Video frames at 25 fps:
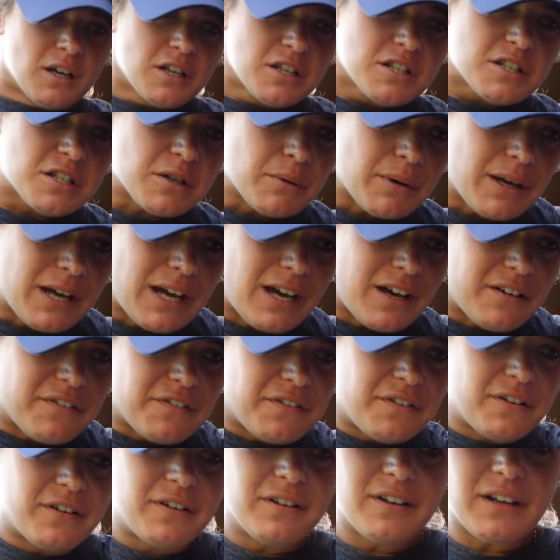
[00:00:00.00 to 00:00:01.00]
So I
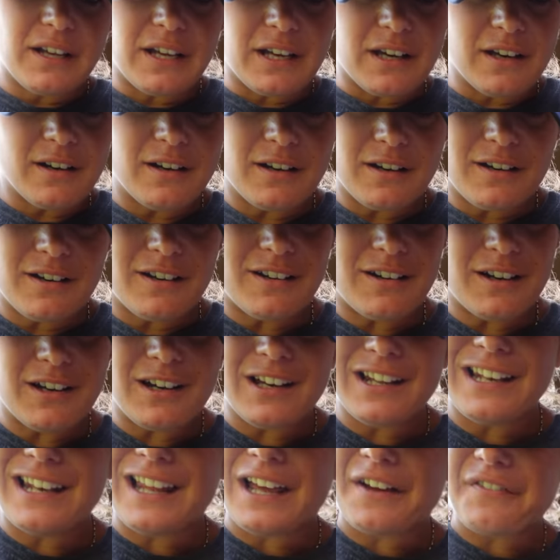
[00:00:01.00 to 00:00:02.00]
have, yeah,
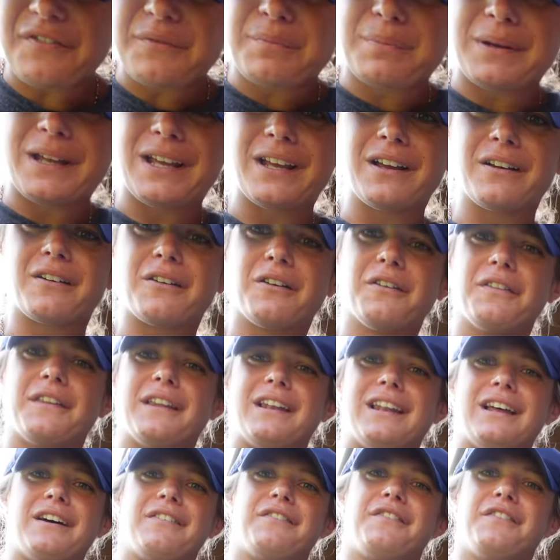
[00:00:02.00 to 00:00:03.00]
a left pink on the
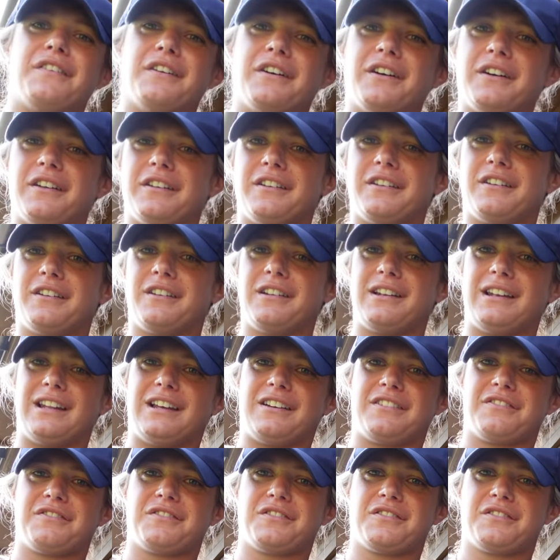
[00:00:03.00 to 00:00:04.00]
left foot and a
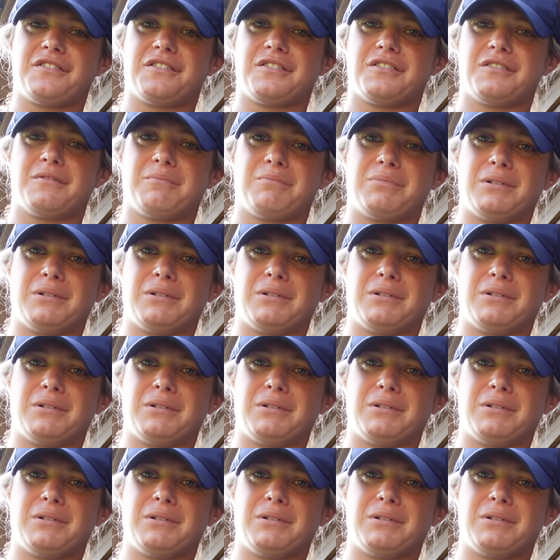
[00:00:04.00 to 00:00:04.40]
left